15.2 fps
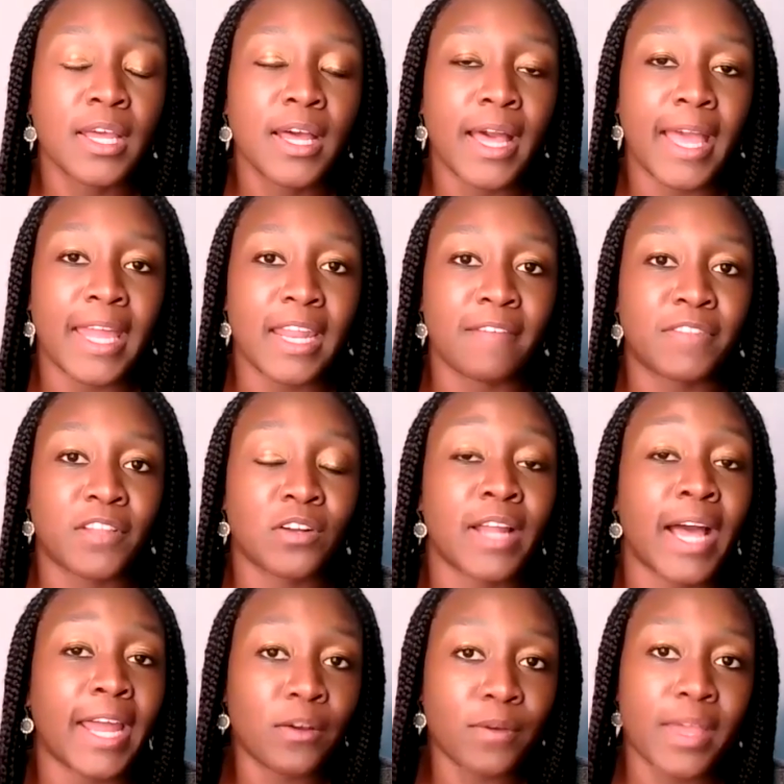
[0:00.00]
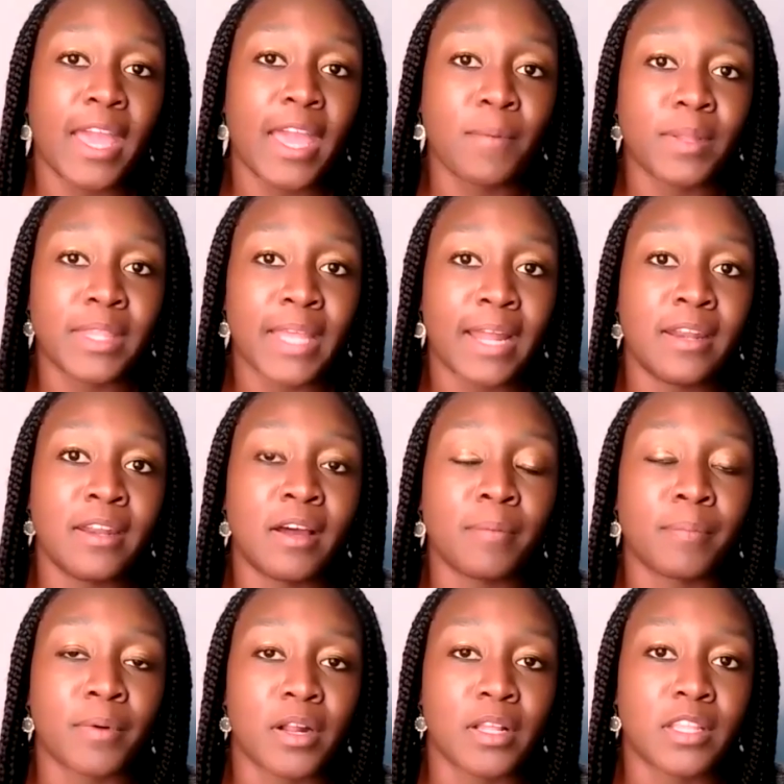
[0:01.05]
And if they're not okay with that
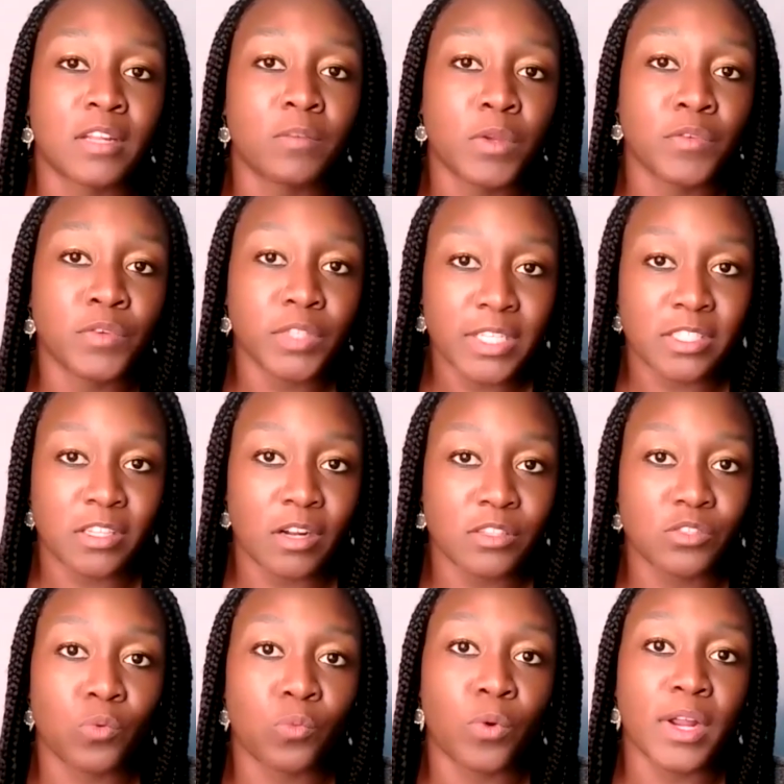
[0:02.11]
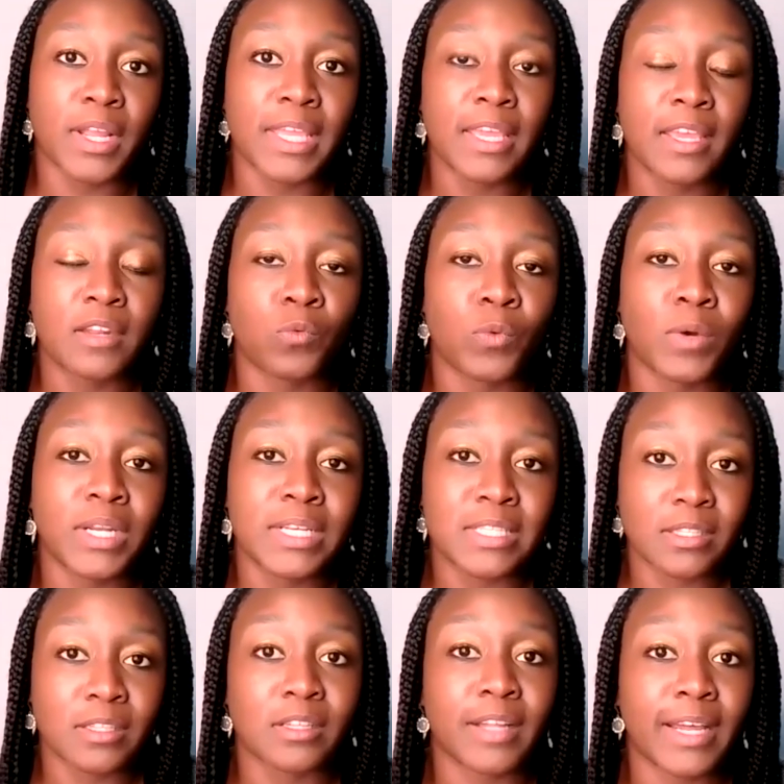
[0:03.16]
number, then we really start to work in what does it
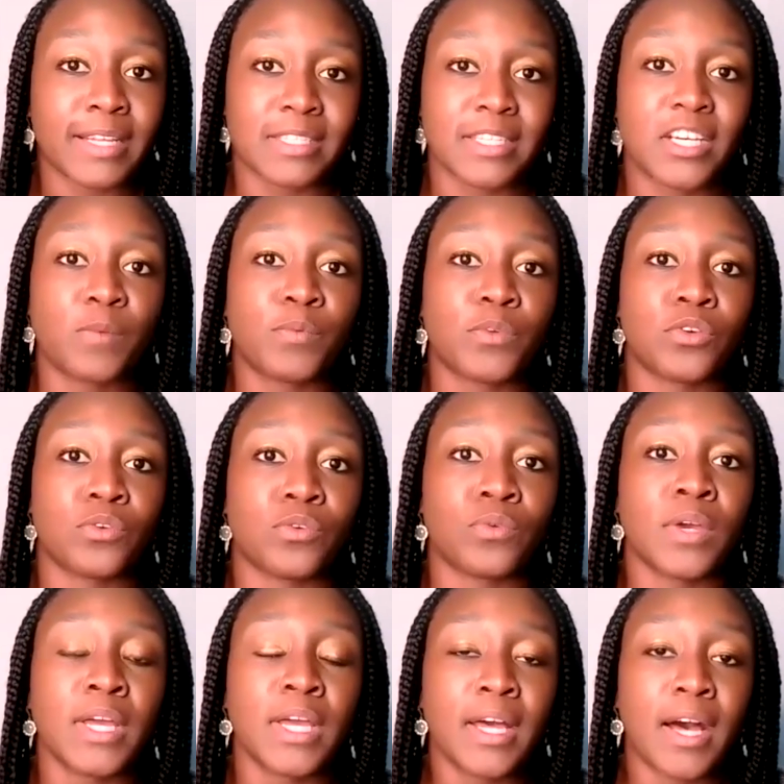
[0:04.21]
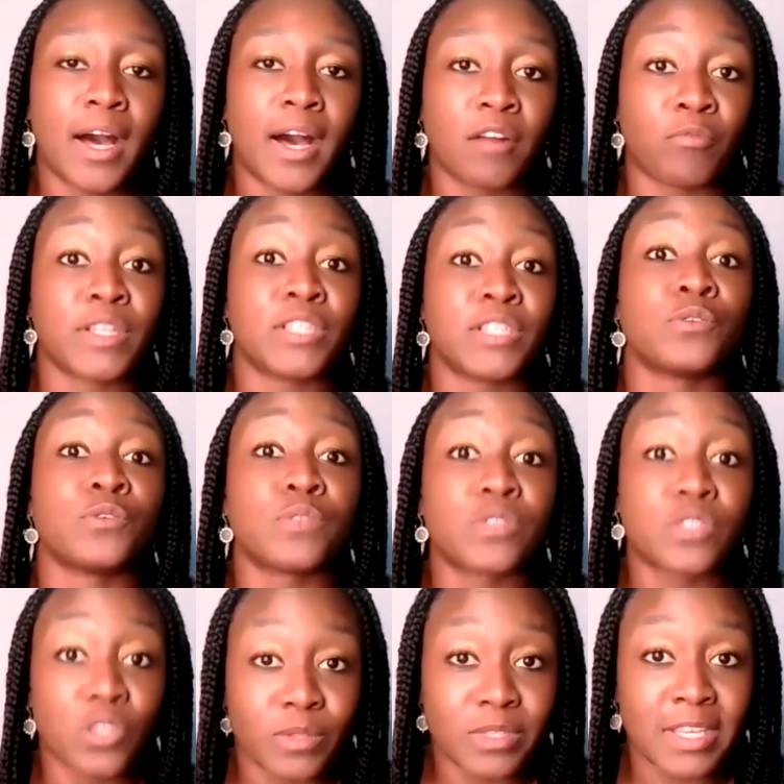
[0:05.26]
look like to help you reduce
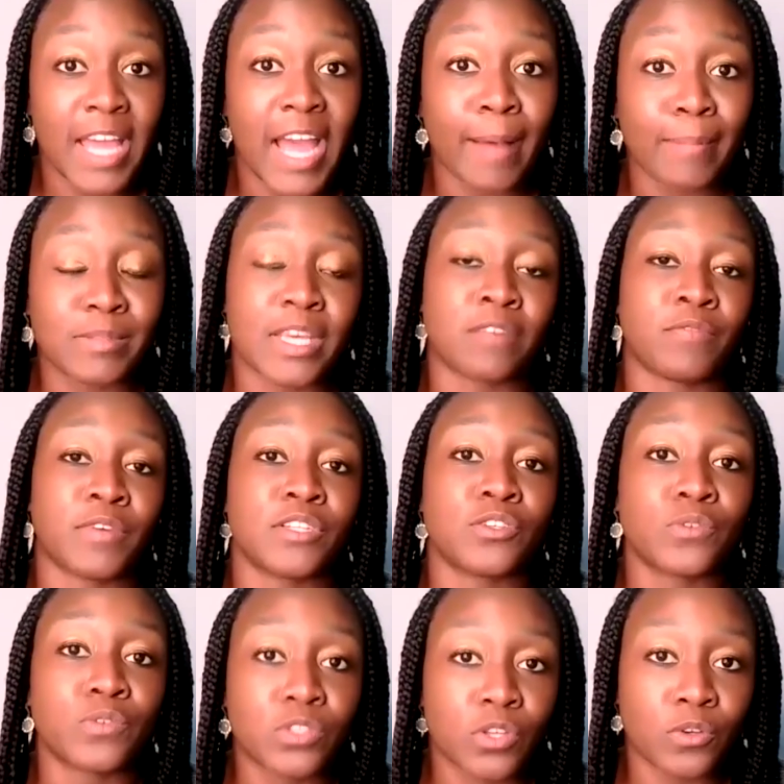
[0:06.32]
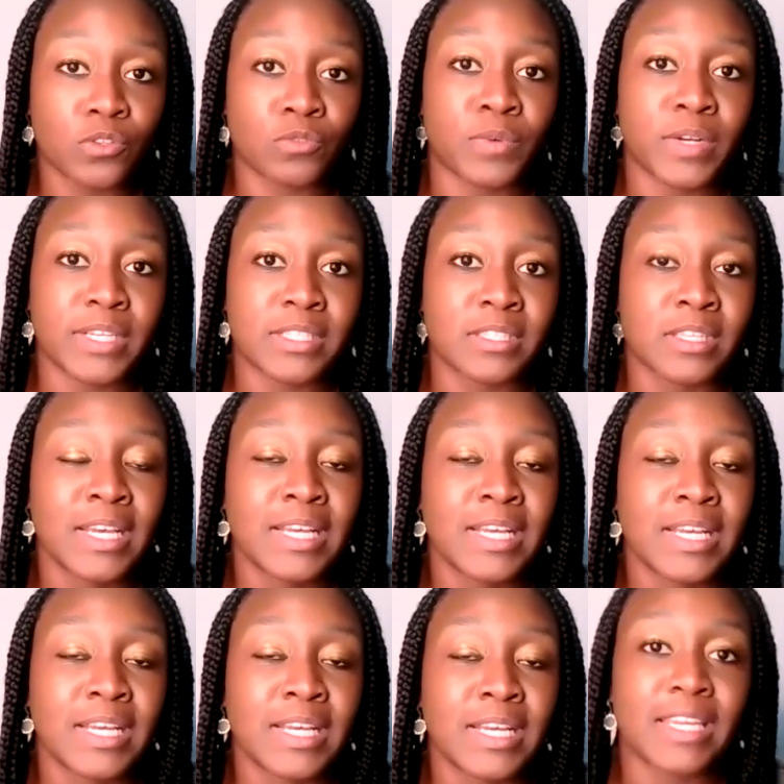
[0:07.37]
those gaps and reduce those risks to
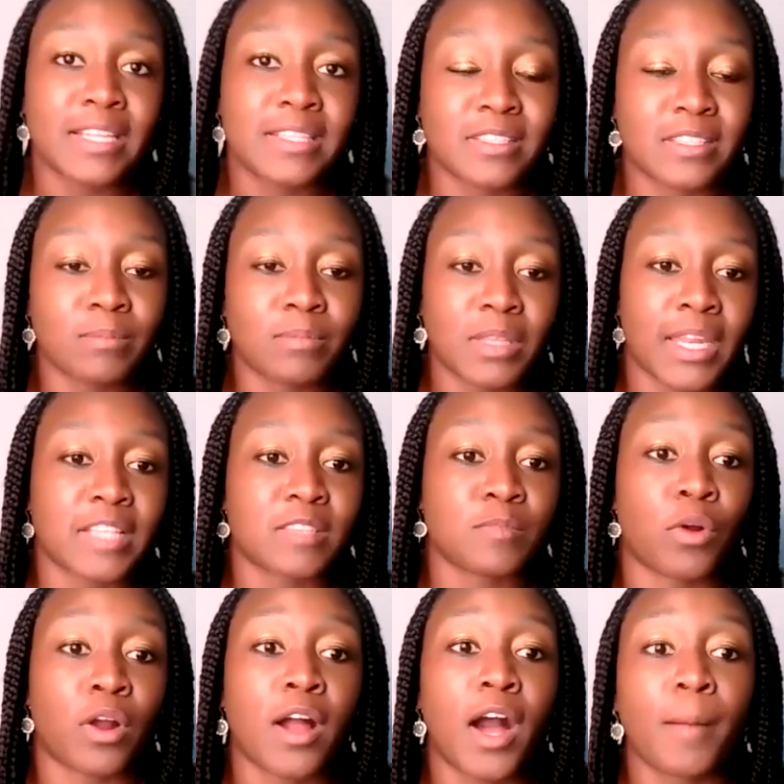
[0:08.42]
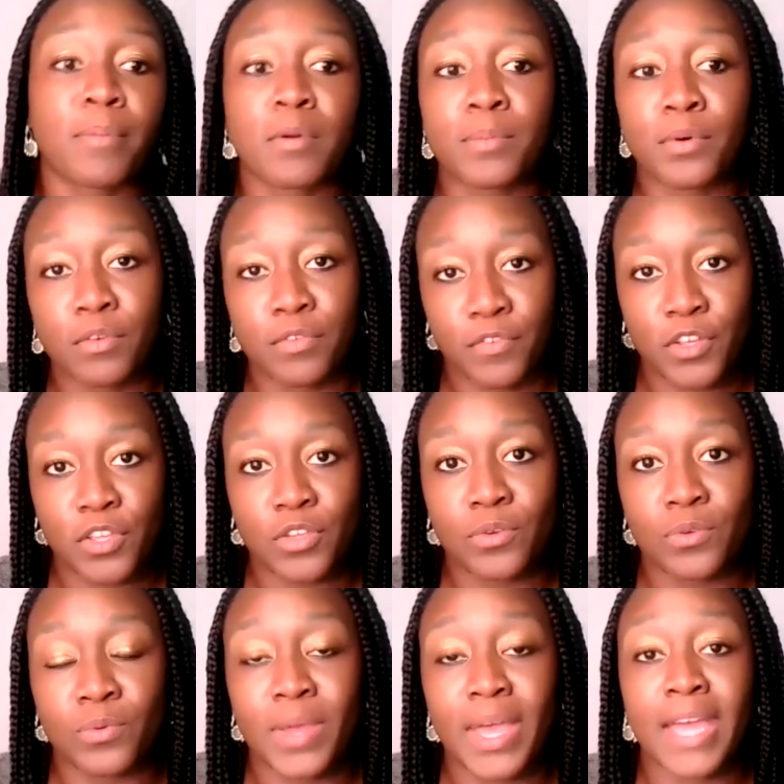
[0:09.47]
get it to something that's more comparable for
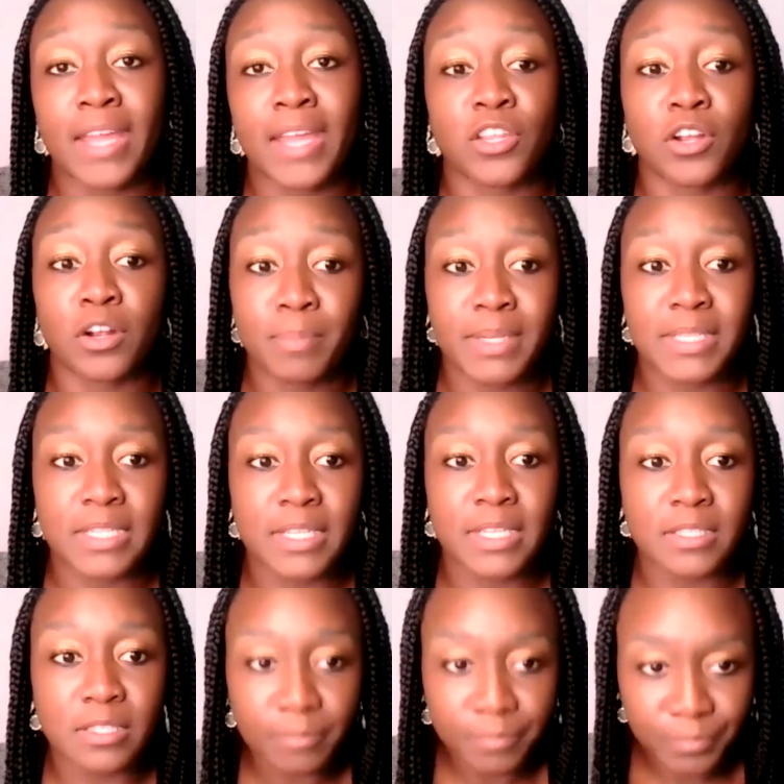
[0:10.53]
you and your business.